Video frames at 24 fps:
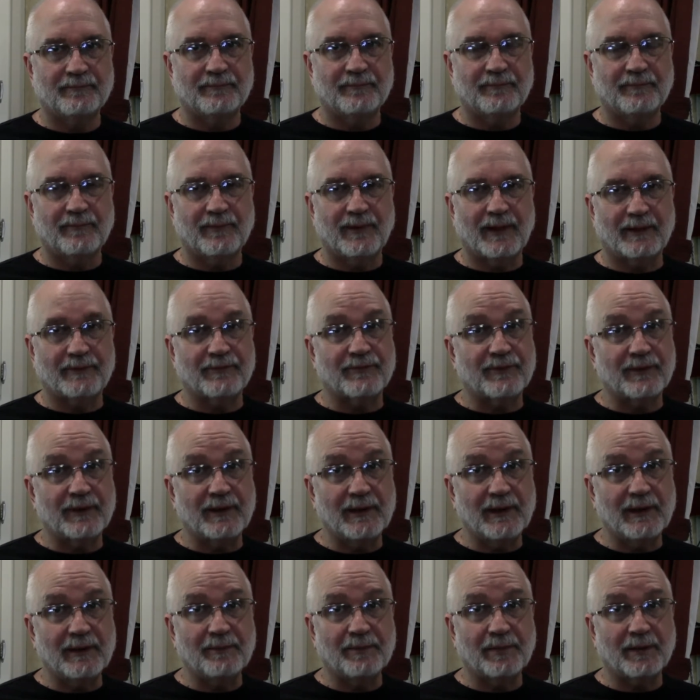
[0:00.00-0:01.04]
That
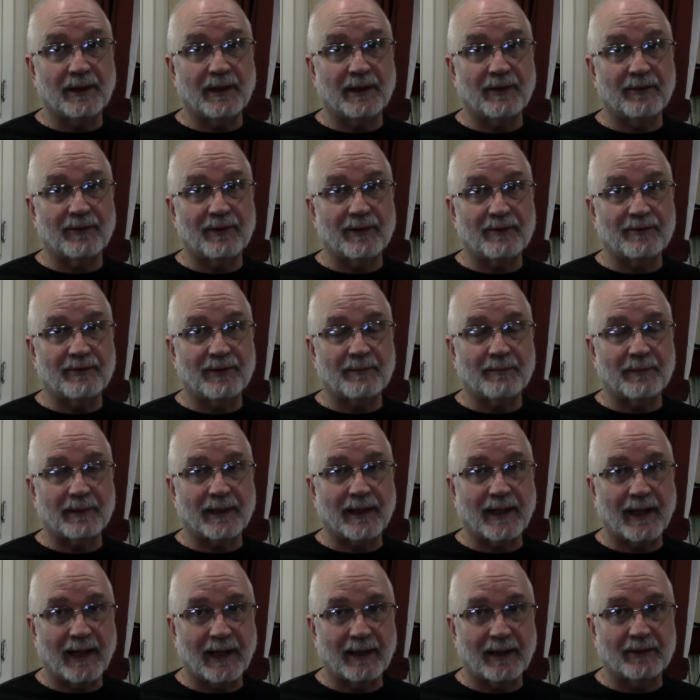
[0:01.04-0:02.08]
CD player is a
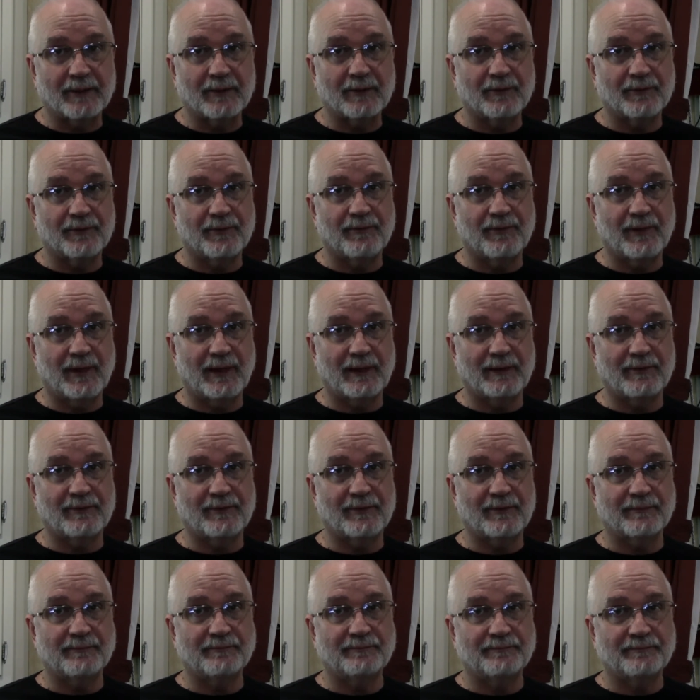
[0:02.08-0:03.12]
mechanical device
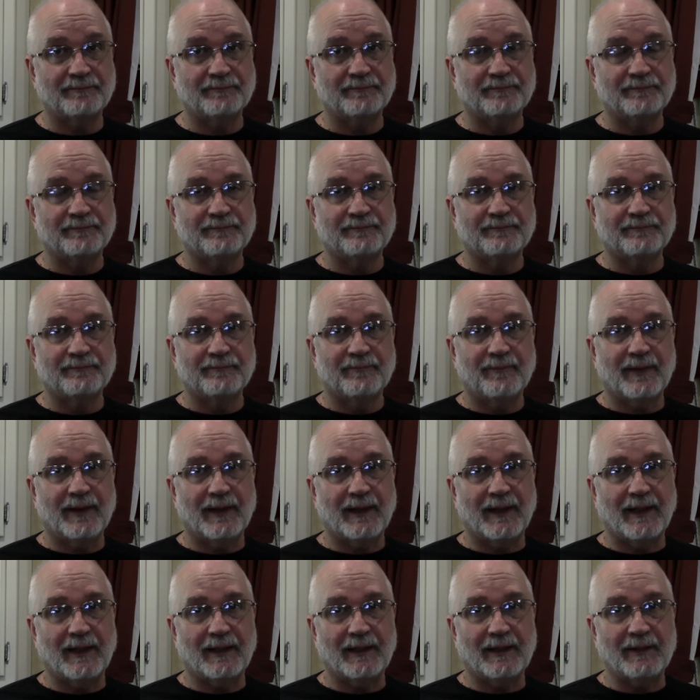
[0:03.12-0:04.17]

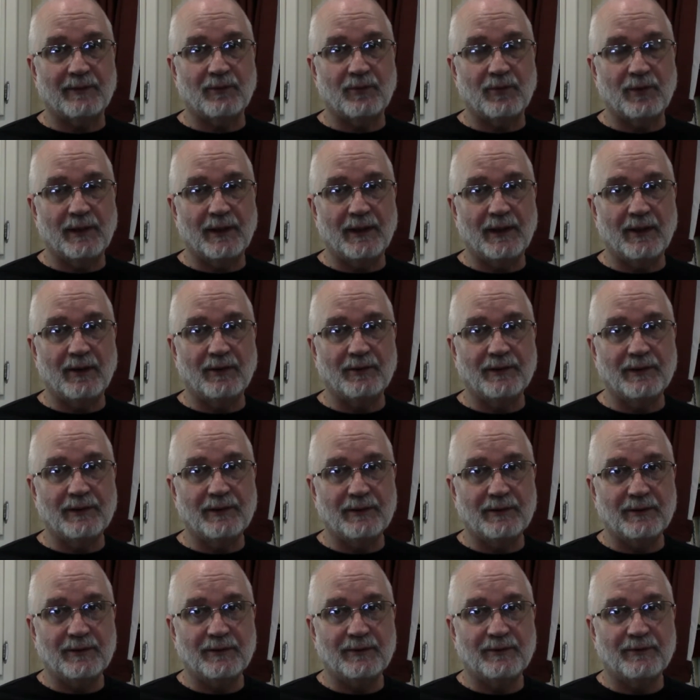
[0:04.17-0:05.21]
and it will
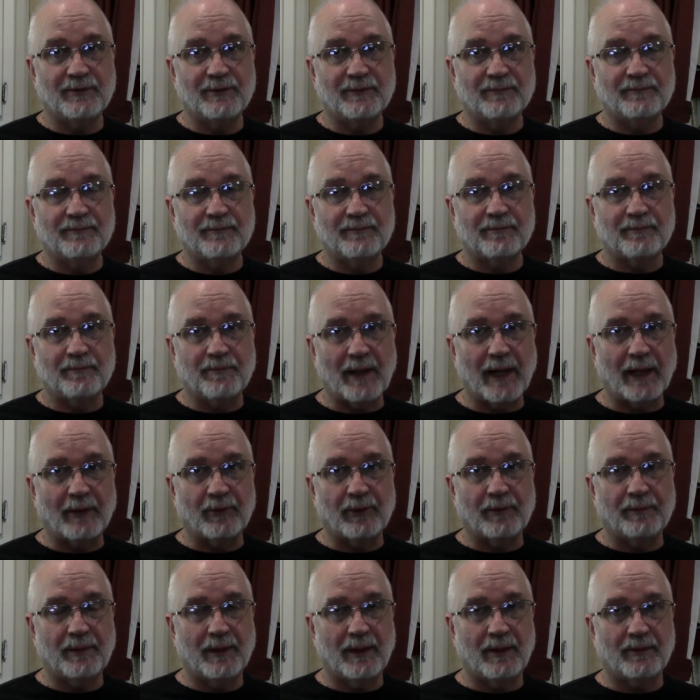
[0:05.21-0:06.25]
use
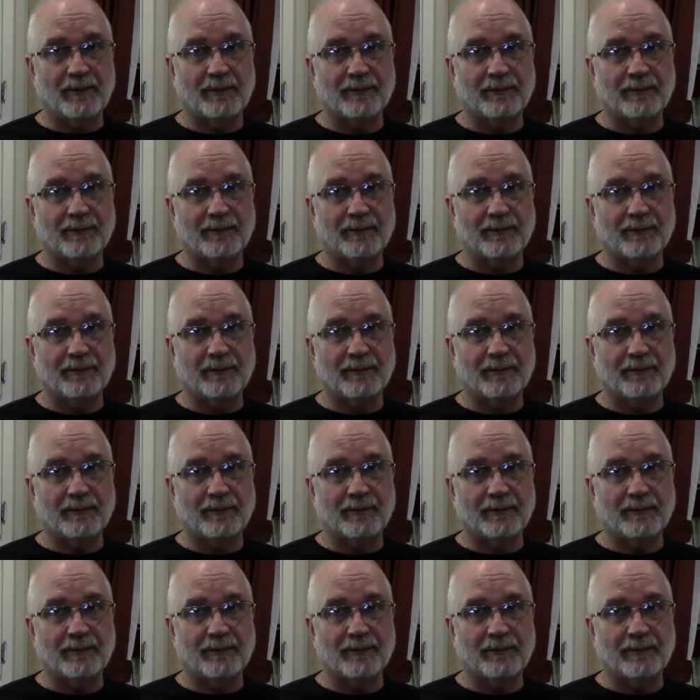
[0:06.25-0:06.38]
battery power.